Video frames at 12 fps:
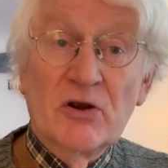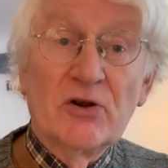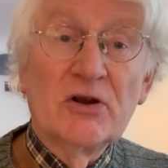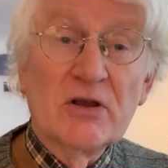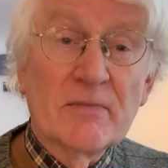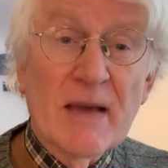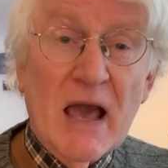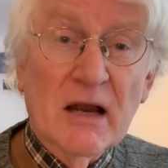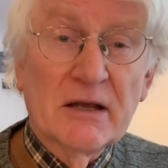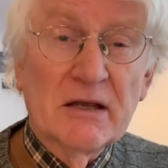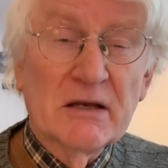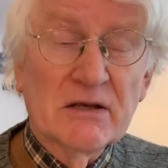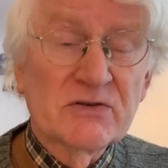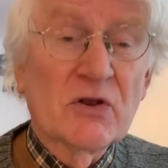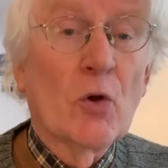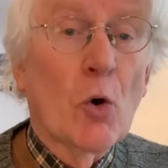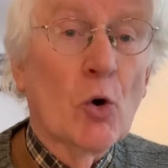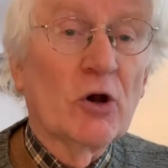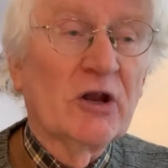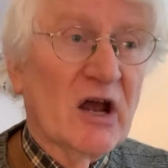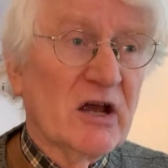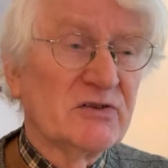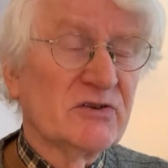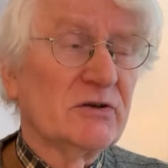Ernie O'Malley as an
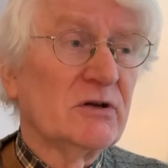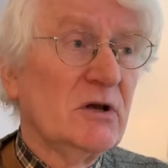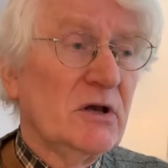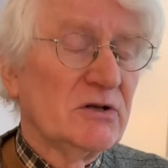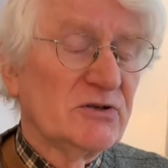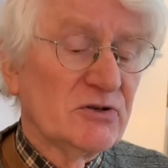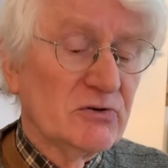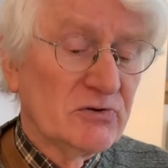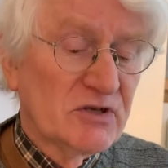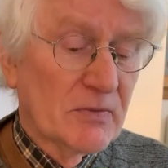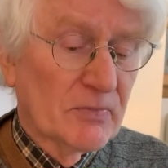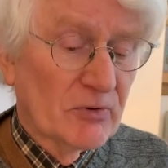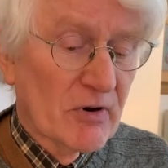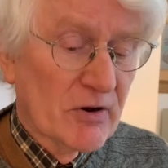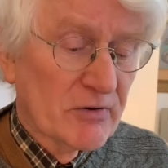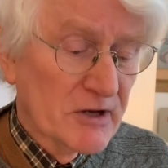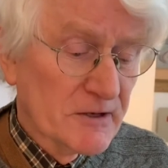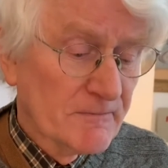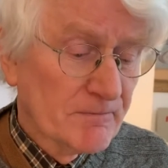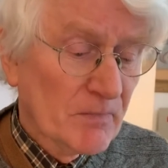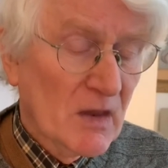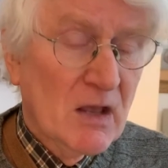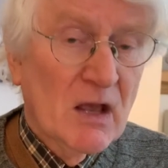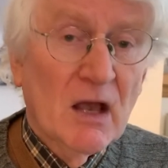organizer to Tipperary.
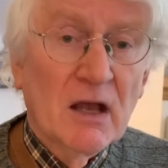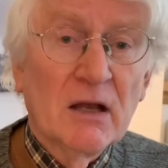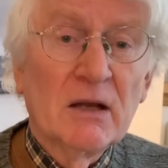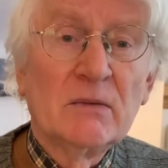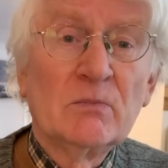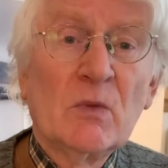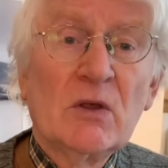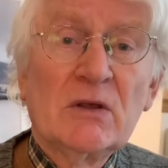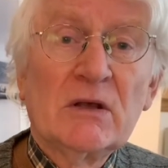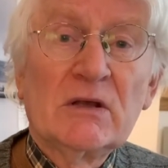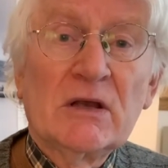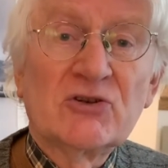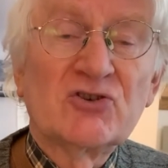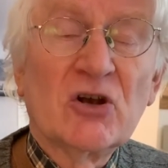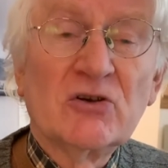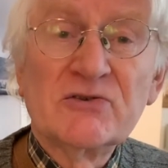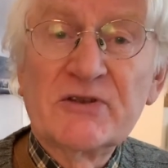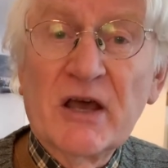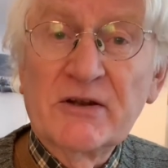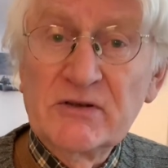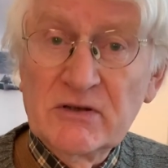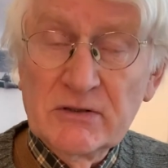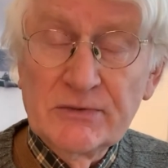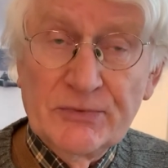It shows that
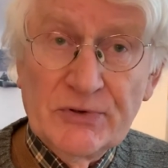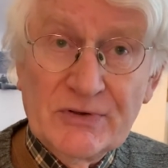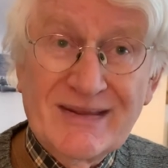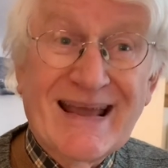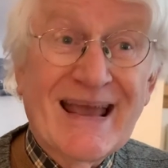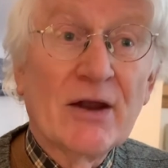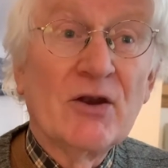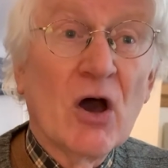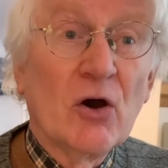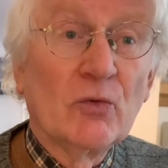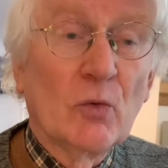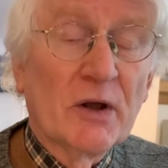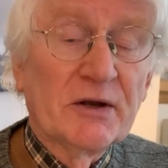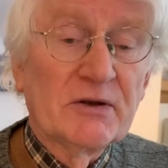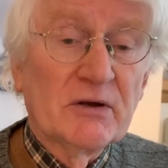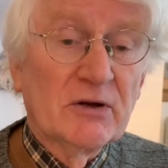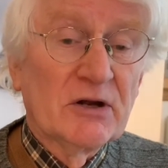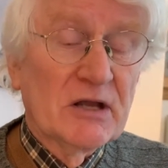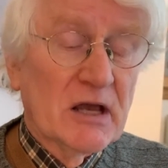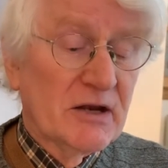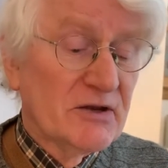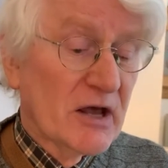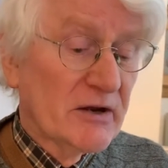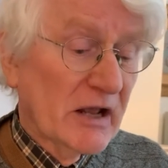they had known what Ernie had
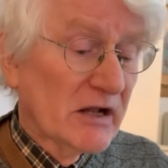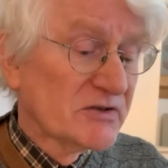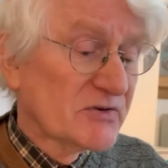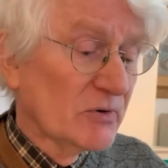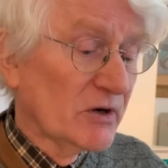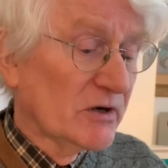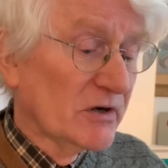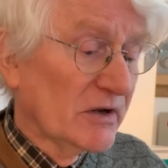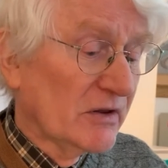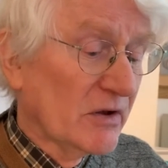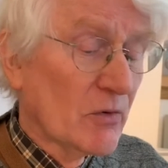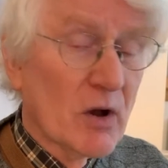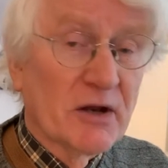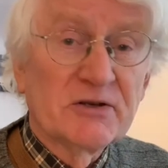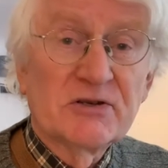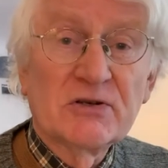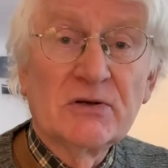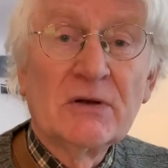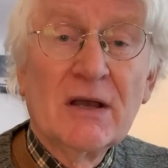done elsewhere, and they wanted to